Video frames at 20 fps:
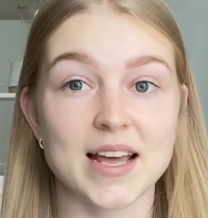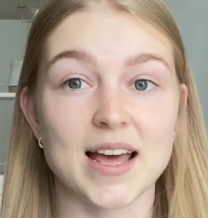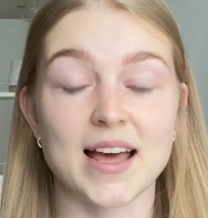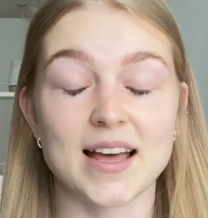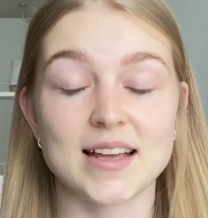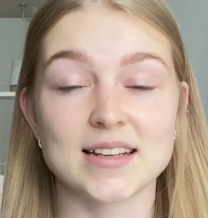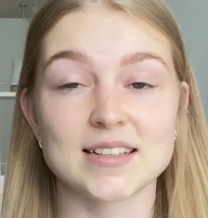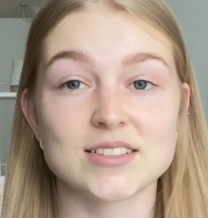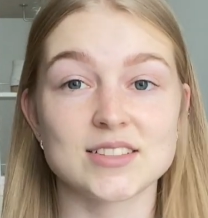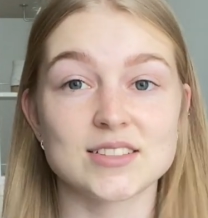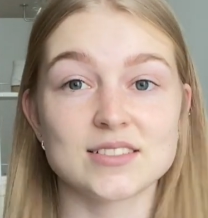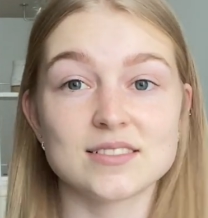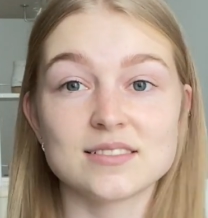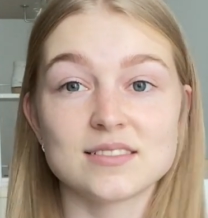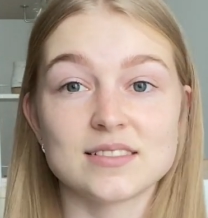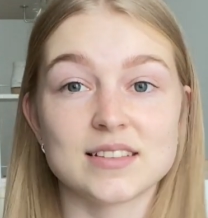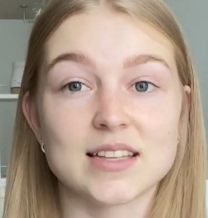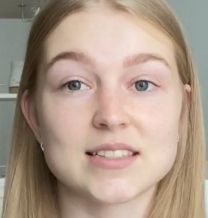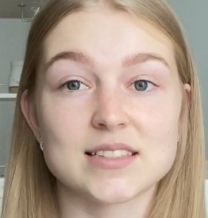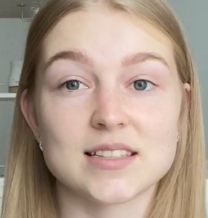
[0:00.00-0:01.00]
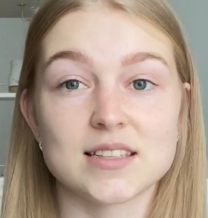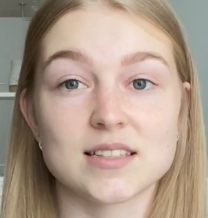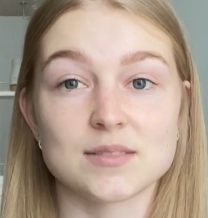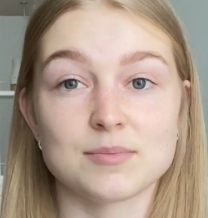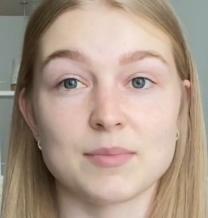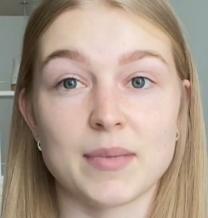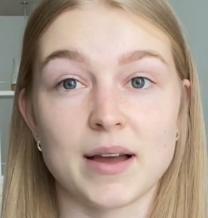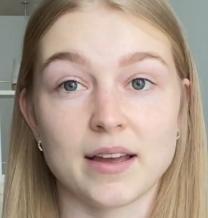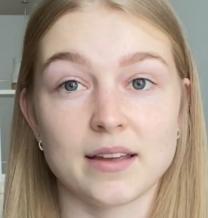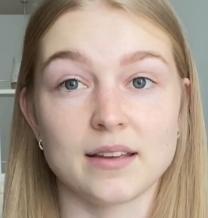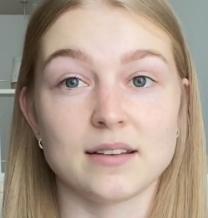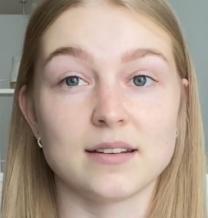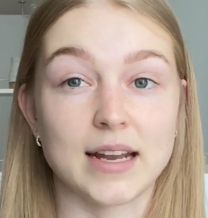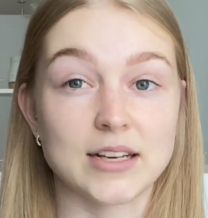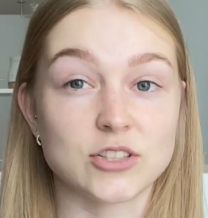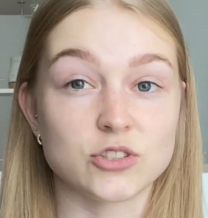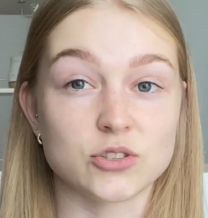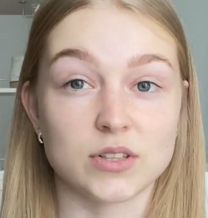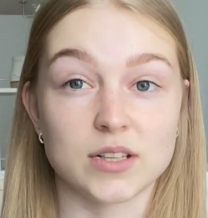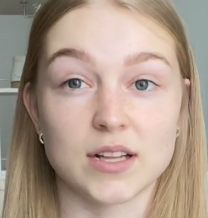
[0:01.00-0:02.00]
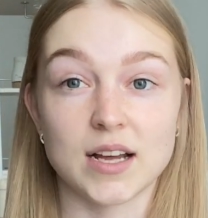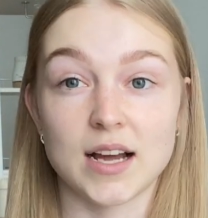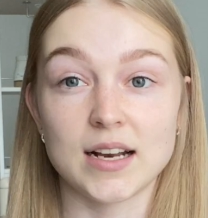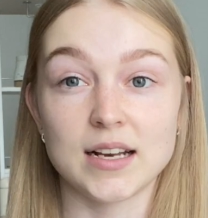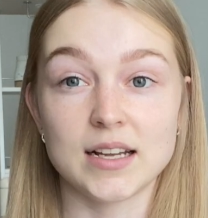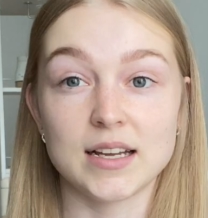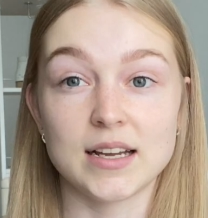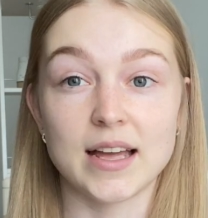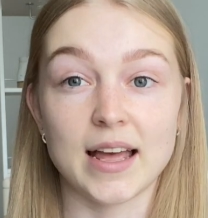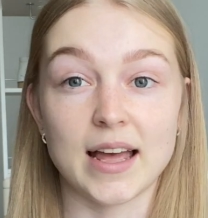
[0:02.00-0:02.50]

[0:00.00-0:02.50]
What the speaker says: And this is my natural color,